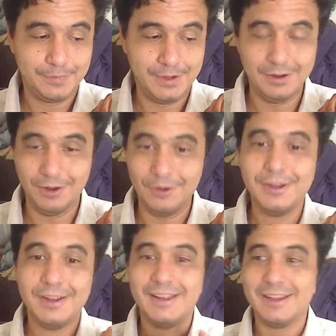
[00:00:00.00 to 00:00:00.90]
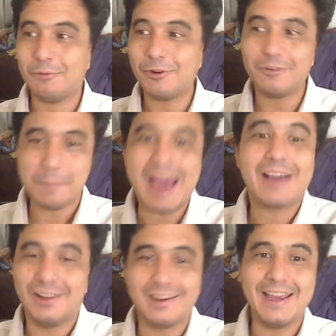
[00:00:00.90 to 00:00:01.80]
you know, the more of a
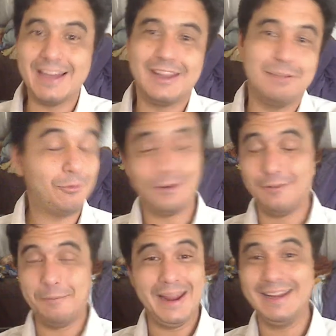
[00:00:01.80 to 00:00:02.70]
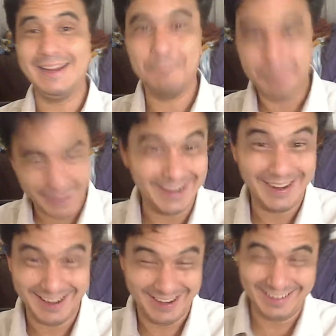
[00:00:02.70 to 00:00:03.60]
backlog I get, the more of a pain in the butt
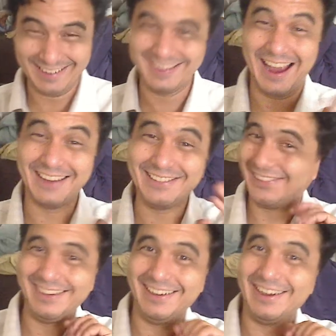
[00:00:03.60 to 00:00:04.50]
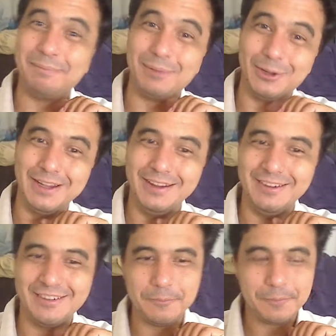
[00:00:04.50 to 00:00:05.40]
it is actually to upload
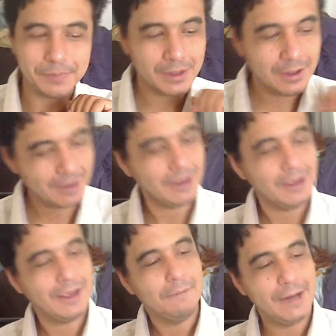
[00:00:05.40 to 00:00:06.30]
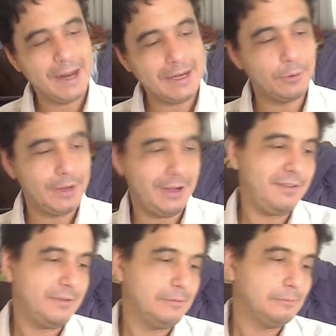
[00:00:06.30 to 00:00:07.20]
these. But
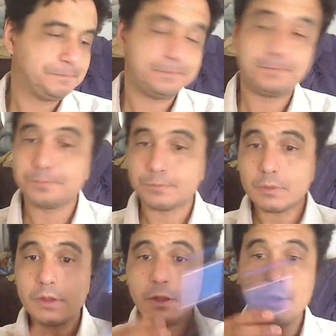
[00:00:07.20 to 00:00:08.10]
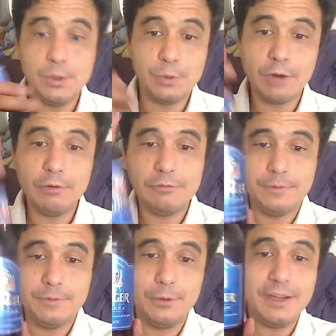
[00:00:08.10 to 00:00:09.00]
anyways, what are we
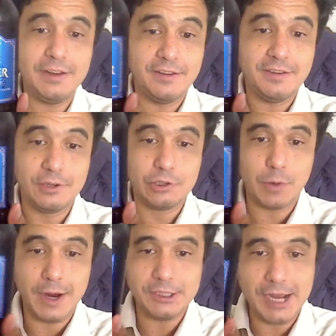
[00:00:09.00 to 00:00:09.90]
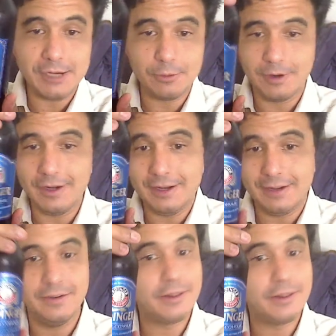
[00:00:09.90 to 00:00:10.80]
reviewing? It's still dry January.
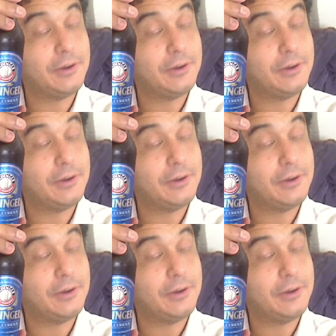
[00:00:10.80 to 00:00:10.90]
Another